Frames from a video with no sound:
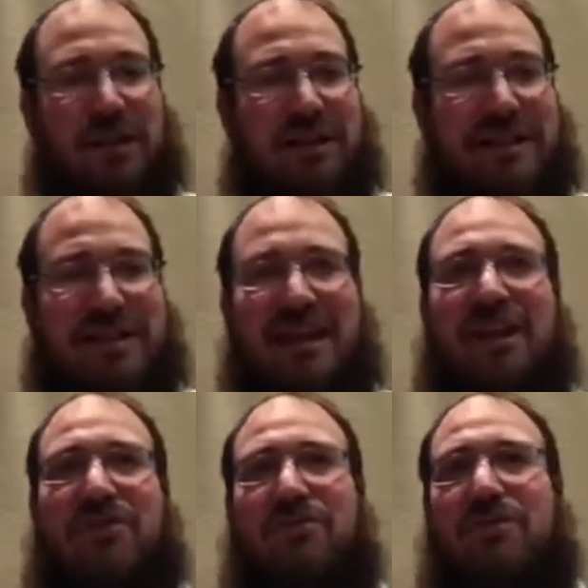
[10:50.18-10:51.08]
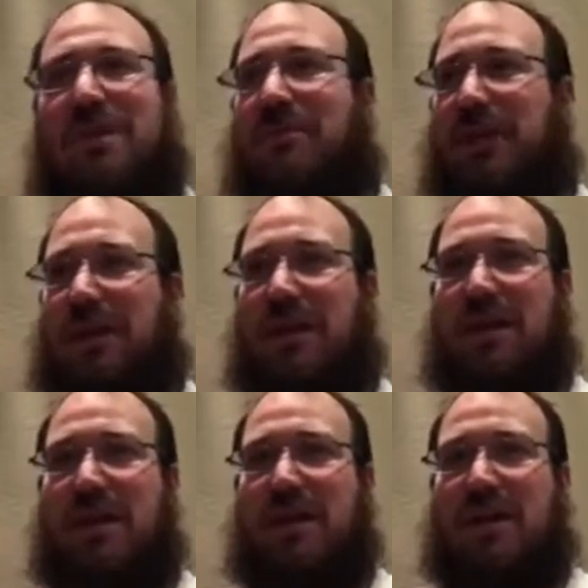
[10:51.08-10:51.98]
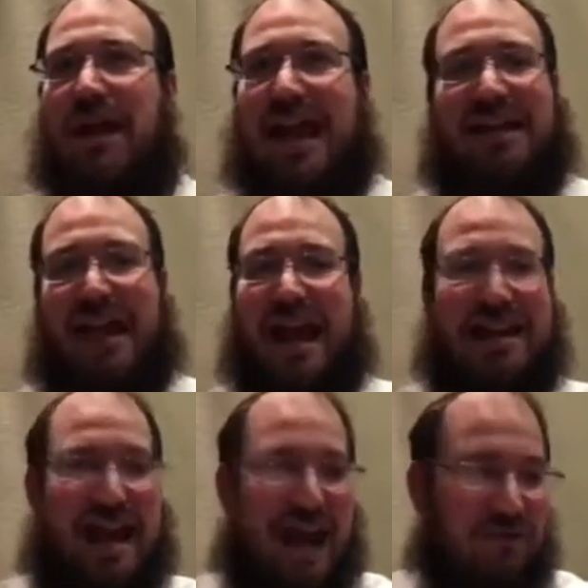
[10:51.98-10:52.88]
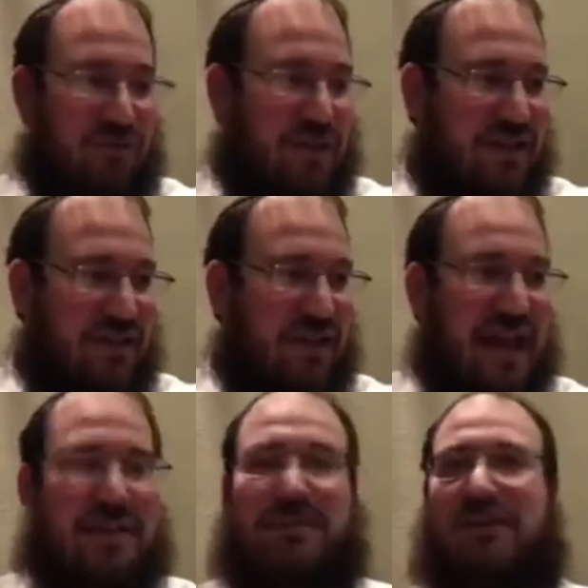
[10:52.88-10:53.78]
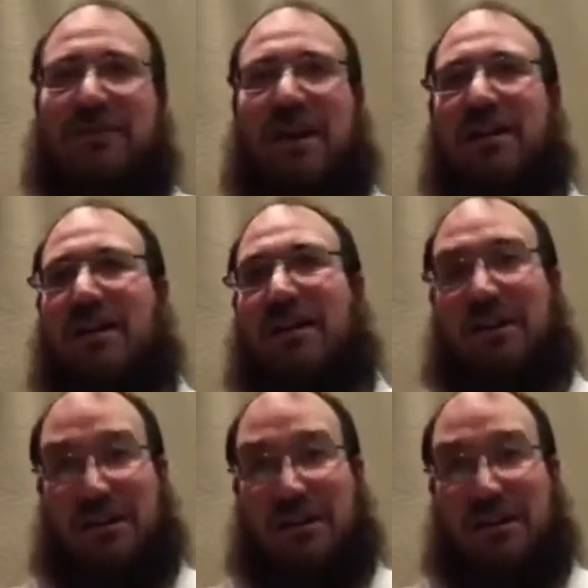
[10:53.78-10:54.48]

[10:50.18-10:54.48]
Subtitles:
to think through something. And in every single aspect of Tanya,